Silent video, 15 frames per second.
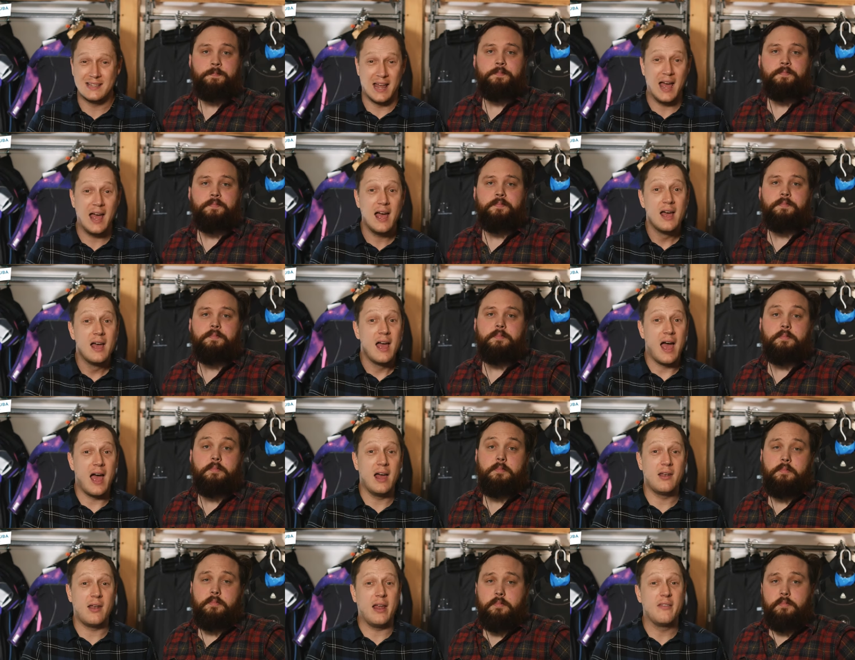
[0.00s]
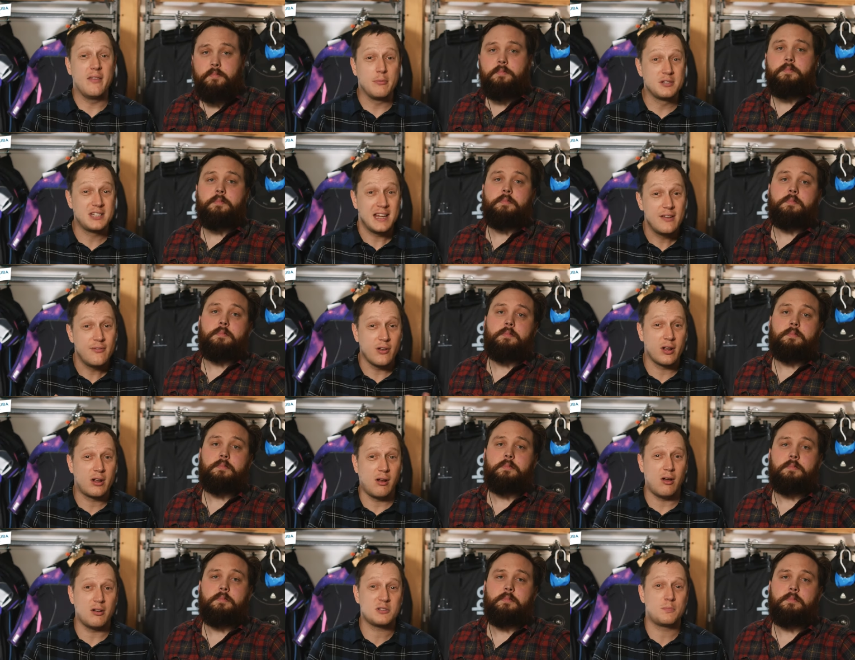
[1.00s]
Speaker 1: there, and, and there was even a
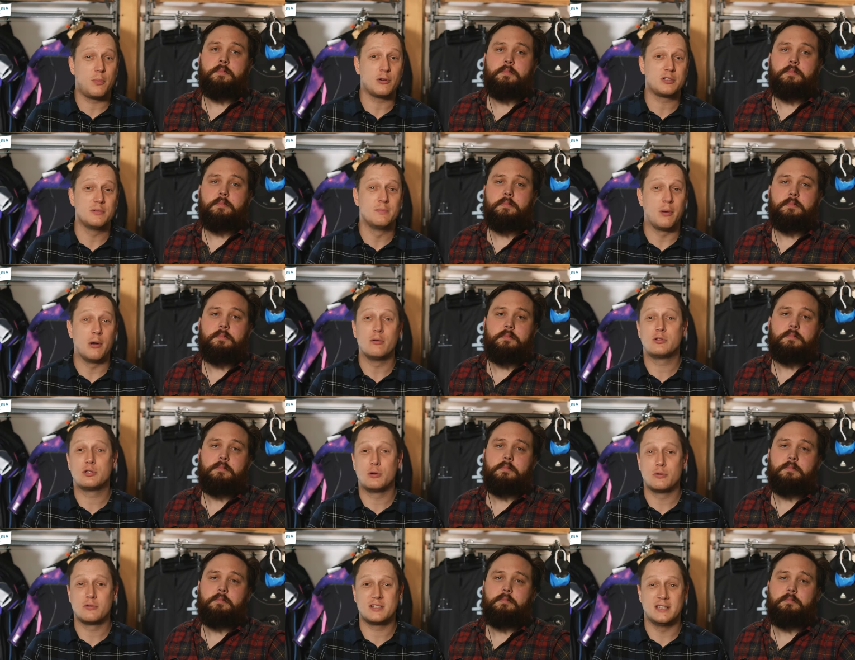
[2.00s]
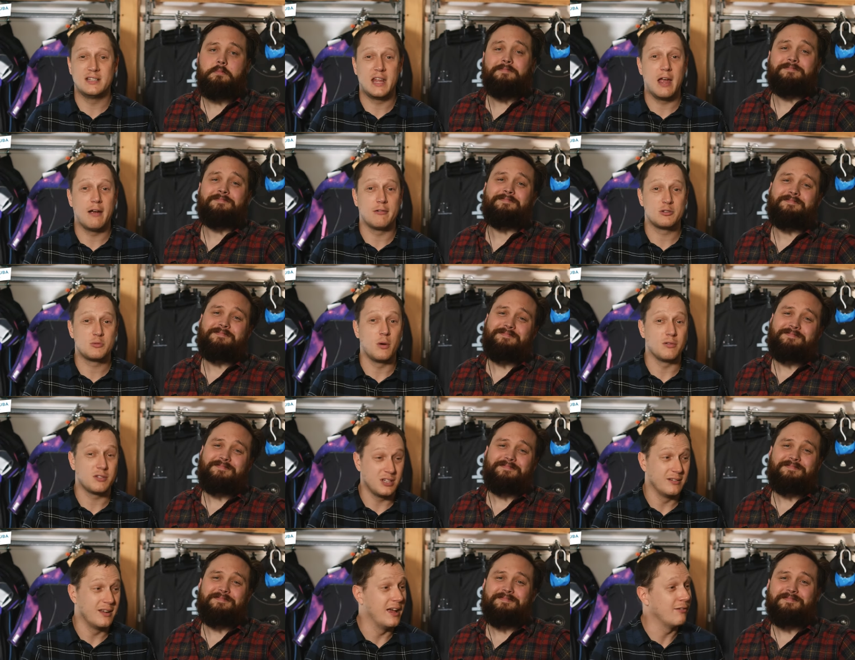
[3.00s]
glass bottom boat tours in the hmm. area as well.
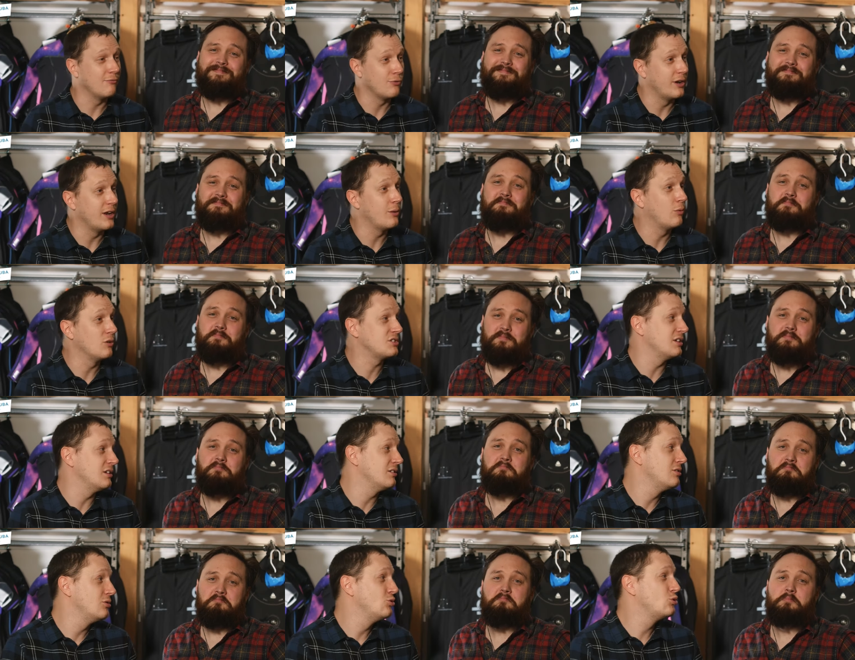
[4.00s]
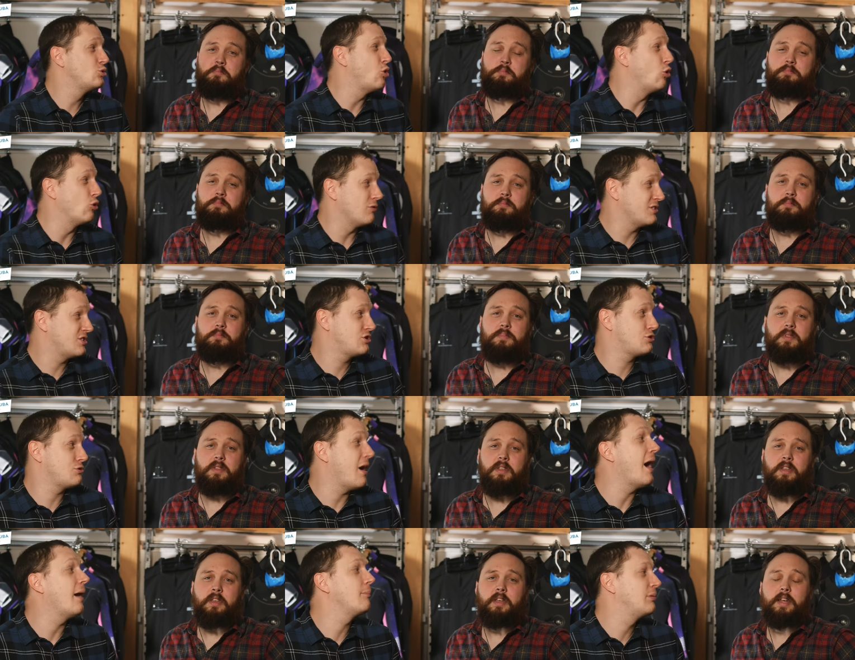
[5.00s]
So yeah, it really was a tourist
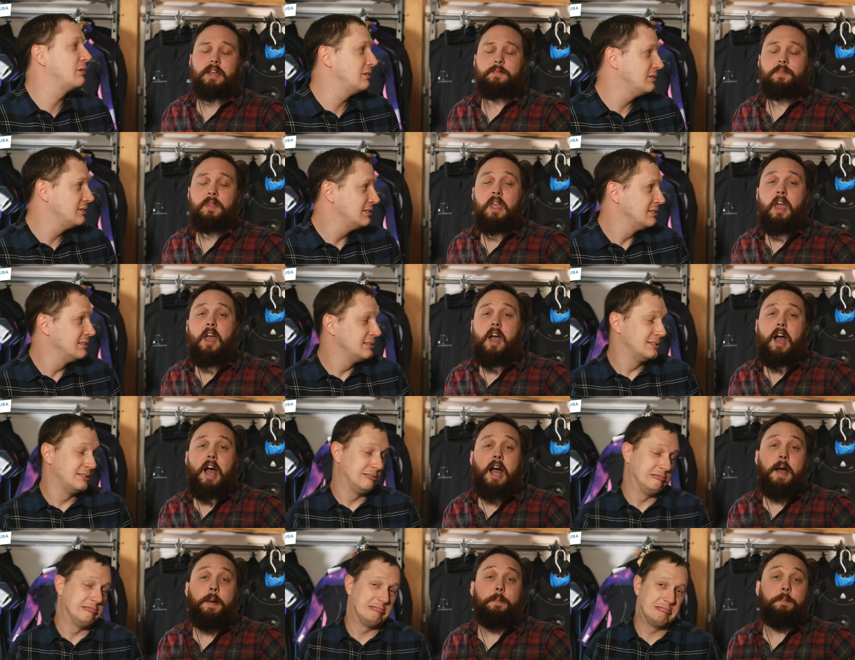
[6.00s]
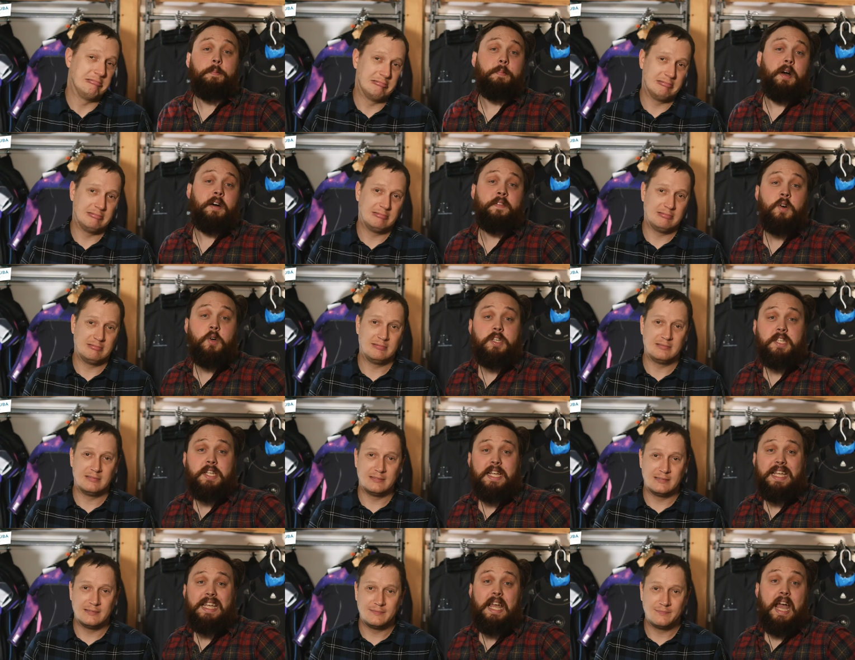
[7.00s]
Speaker 2: trap. Yeah. Um, but
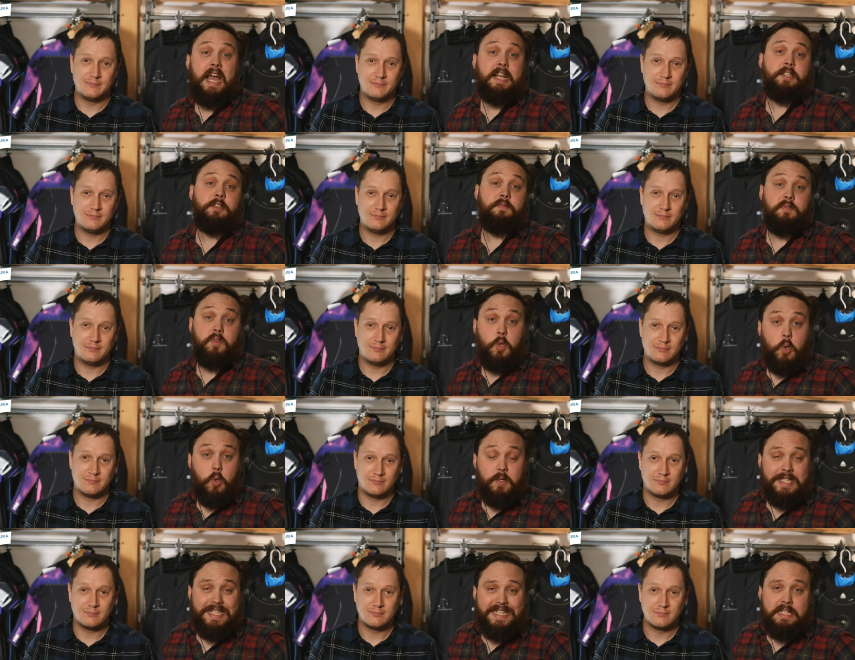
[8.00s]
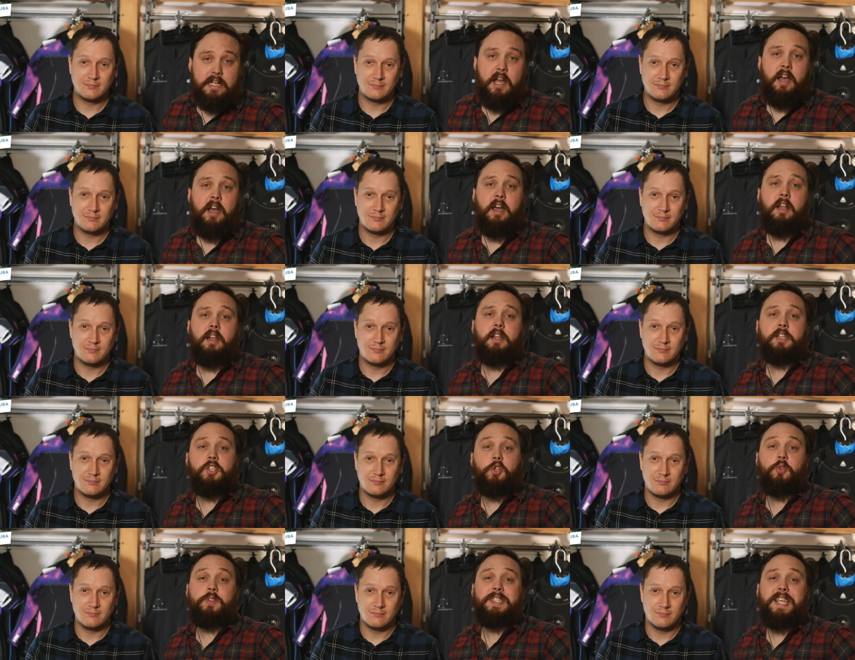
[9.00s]
unfortunately, as of recording, uh, like
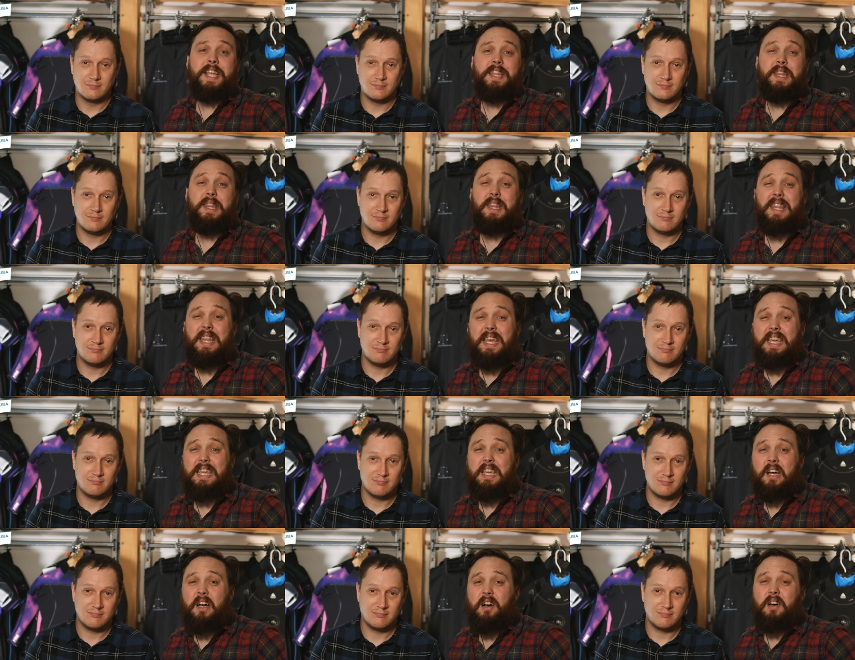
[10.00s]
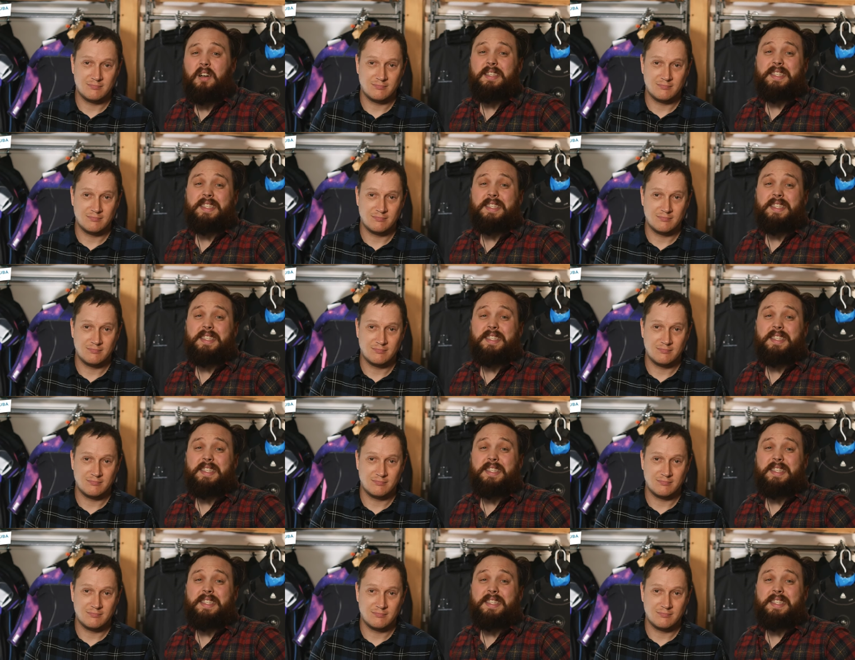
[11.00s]
Shaun said, they are